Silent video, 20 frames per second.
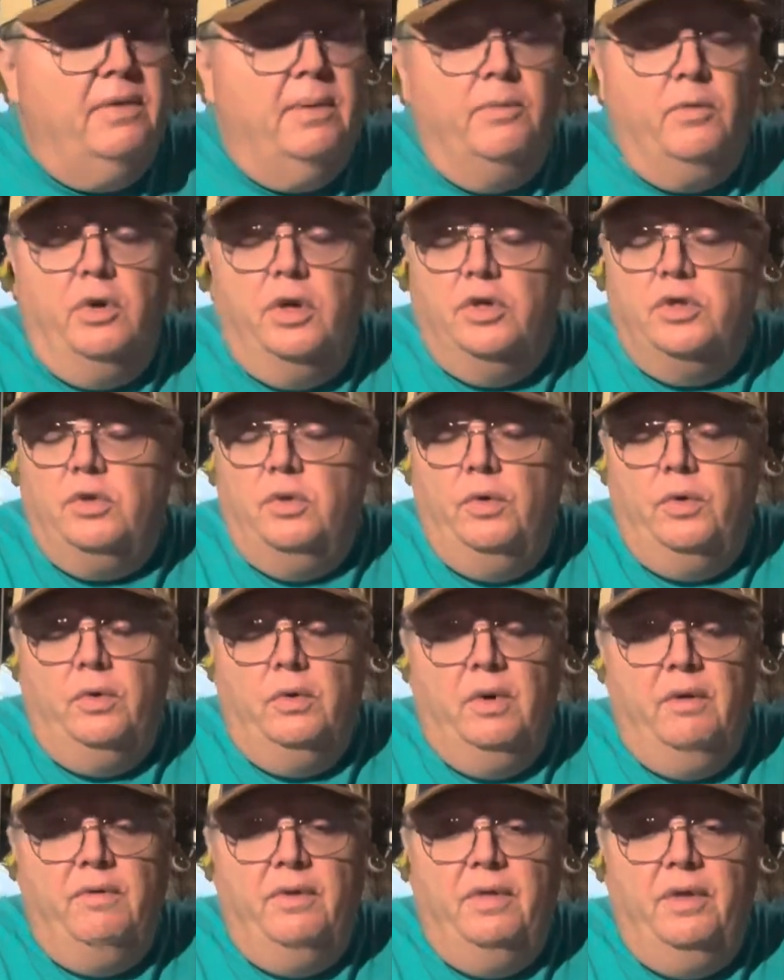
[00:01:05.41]
I'm going to show
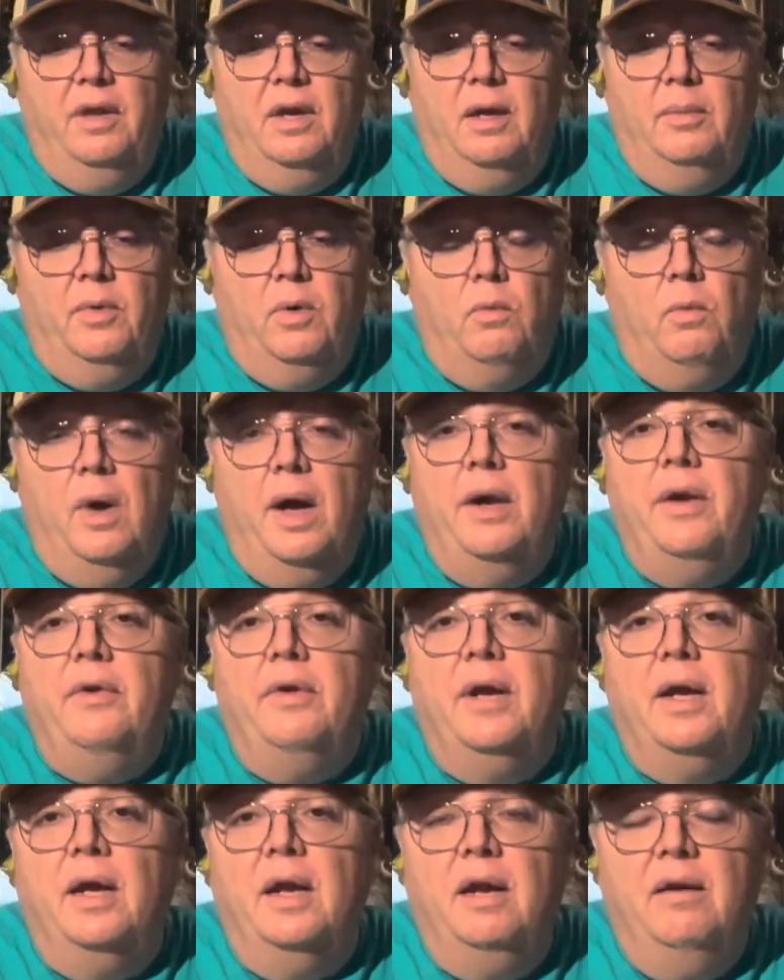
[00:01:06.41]
you everything about
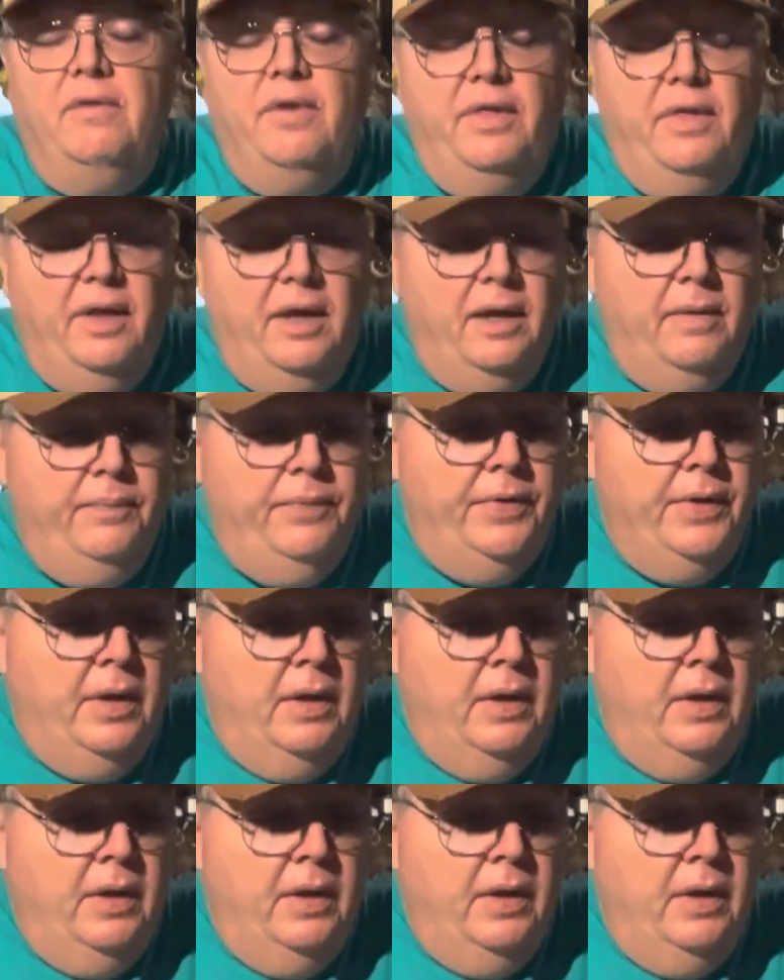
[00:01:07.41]
wiring and everything.